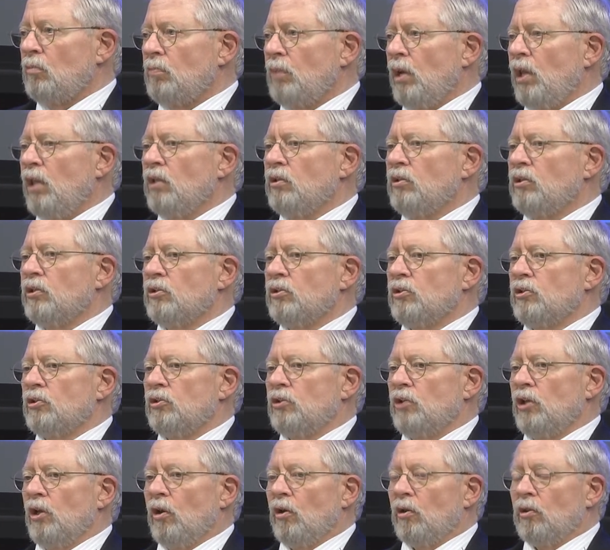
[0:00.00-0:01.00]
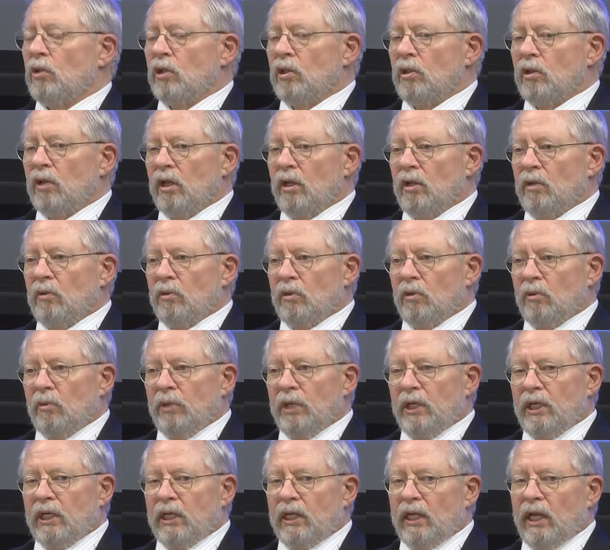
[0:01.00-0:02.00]
Politics is the only way that
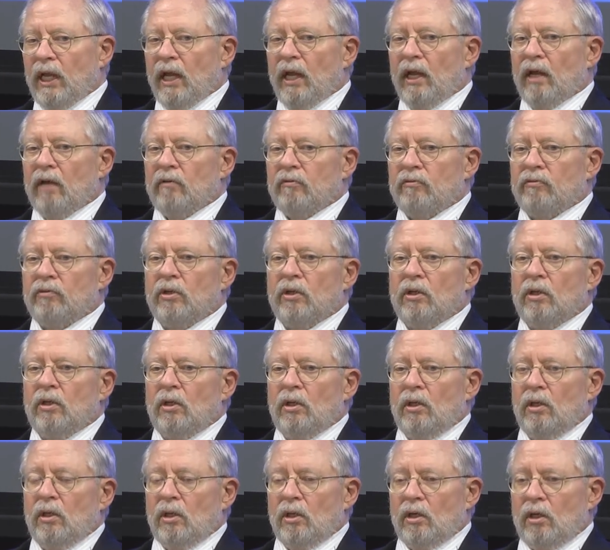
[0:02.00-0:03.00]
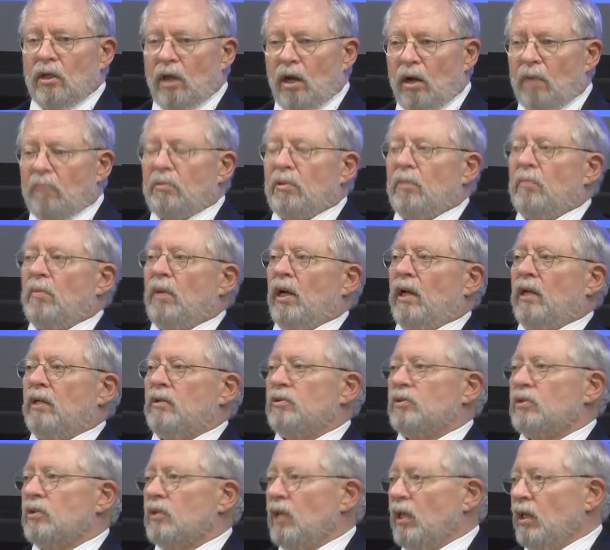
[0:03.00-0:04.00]
we can have
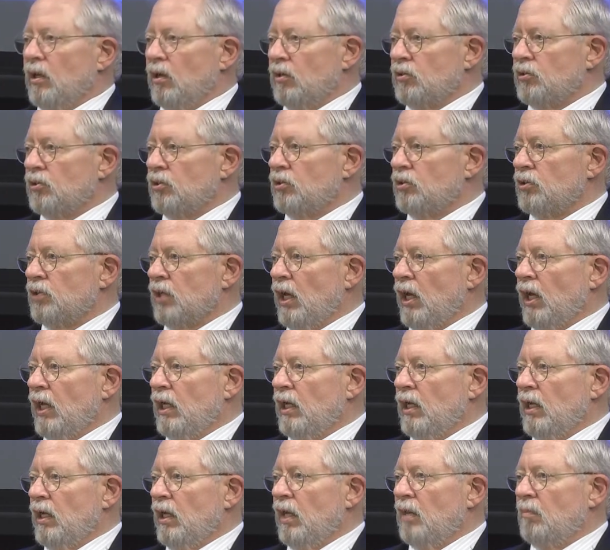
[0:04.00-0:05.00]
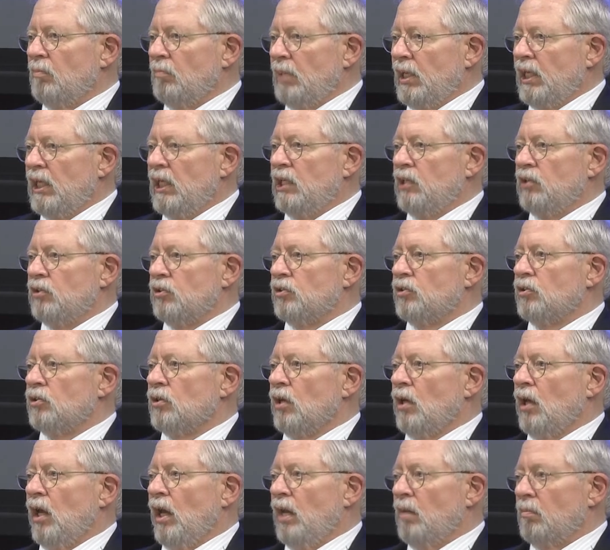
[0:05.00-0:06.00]
compromise in our society and peace
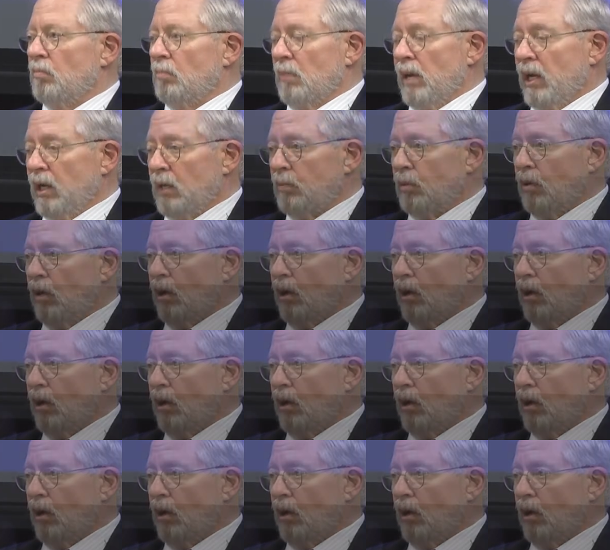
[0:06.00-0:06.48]
and make